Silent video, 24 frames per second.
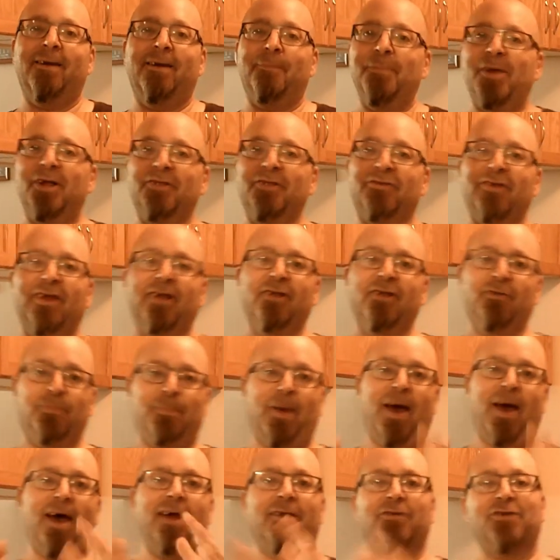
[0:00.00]
I'm not saying it's
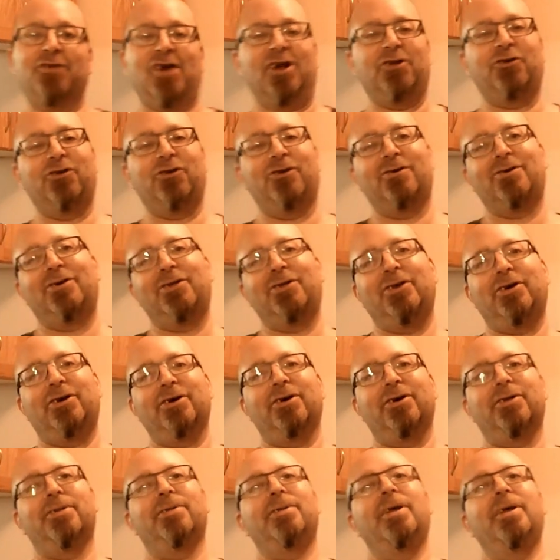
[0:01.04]
bad, it's actually really good.